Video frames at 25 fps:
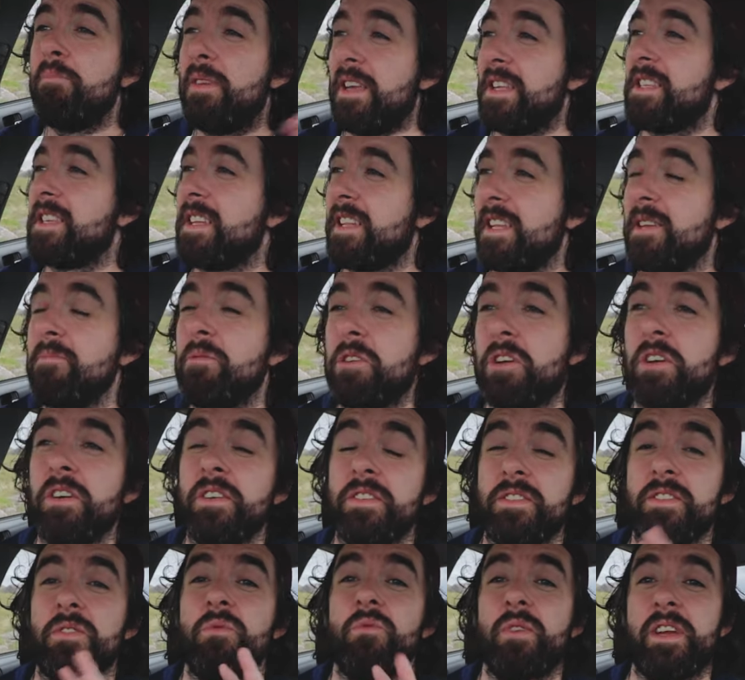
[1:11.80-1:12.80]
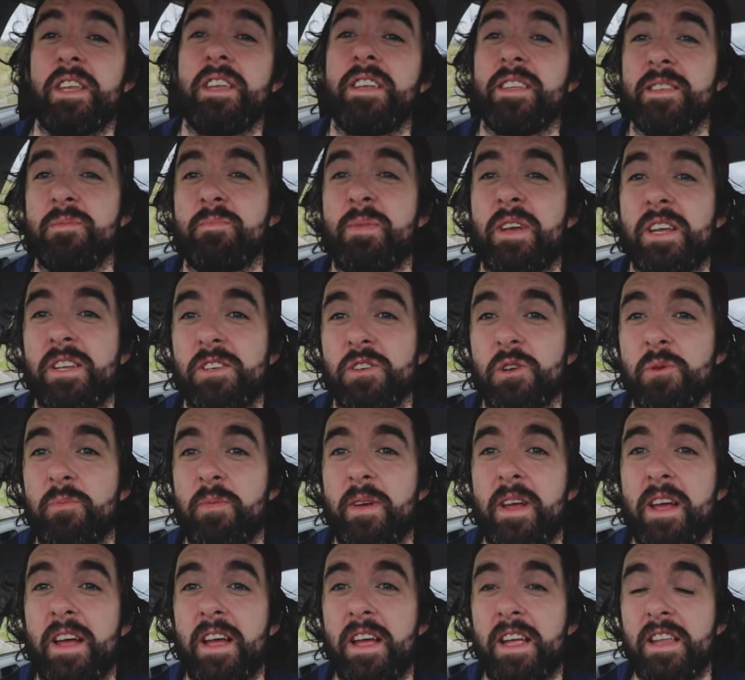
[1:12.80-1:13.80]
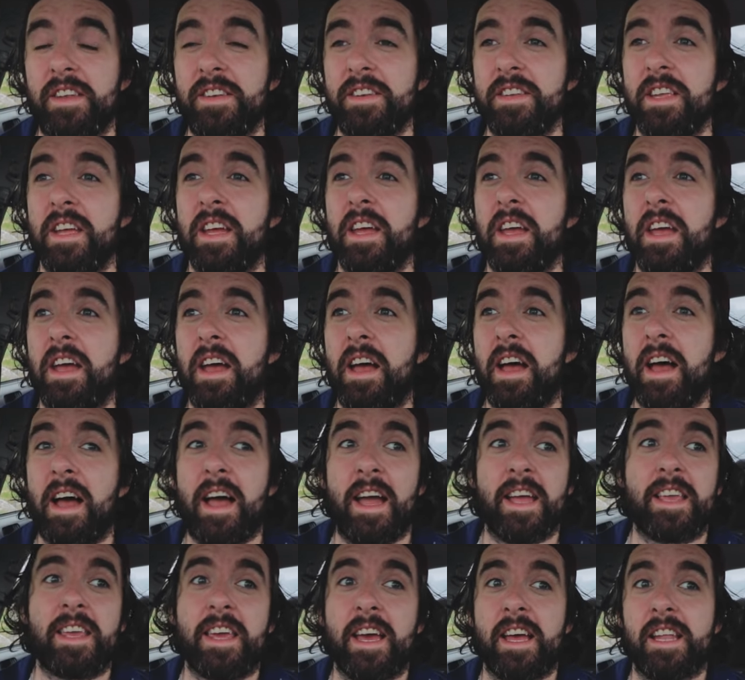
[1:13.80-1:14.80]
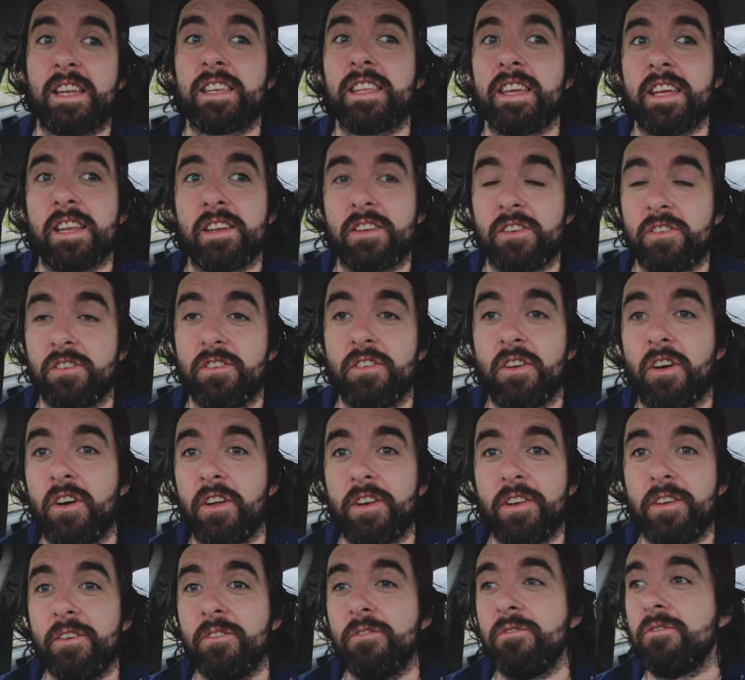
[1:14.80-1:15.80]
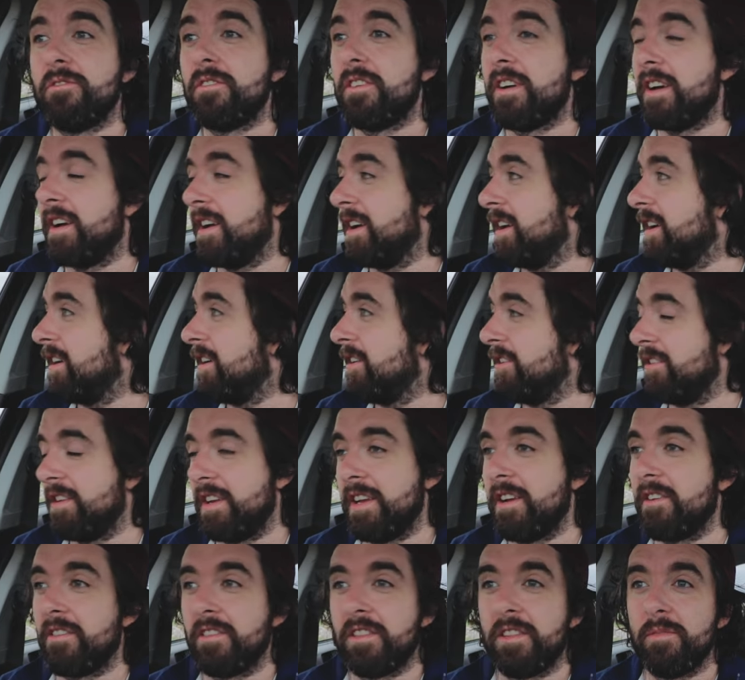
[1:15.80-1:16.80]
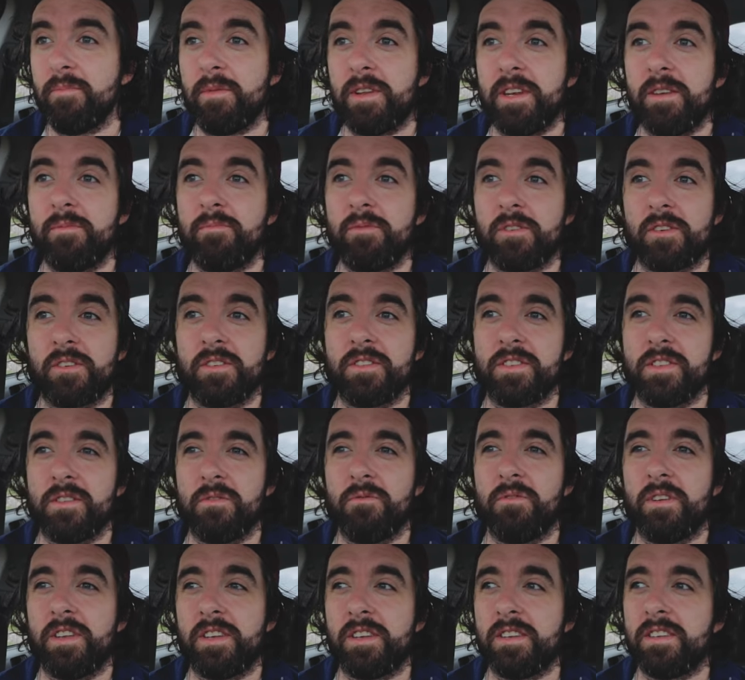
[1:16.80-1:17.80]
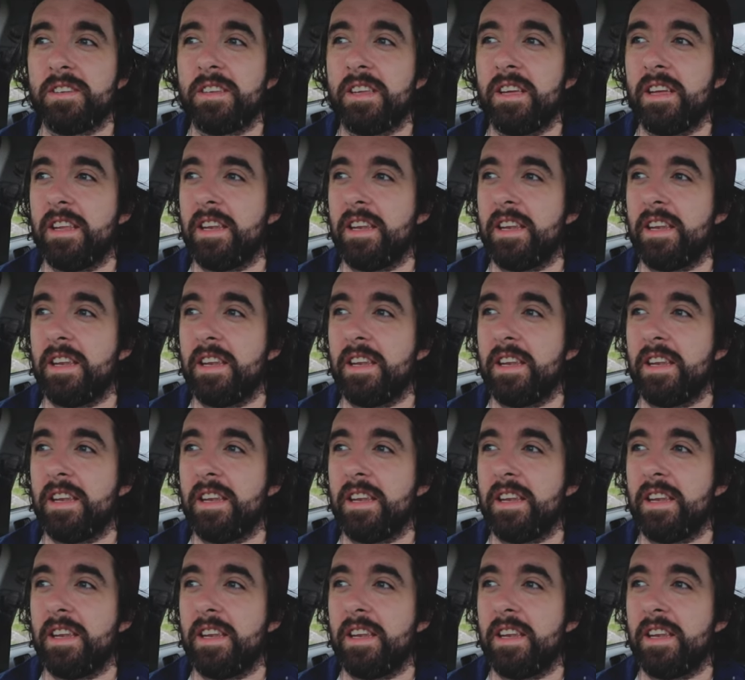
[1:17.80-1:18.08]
basically because the wind has picked up and I can't get good audio out here at the minute because of the wind.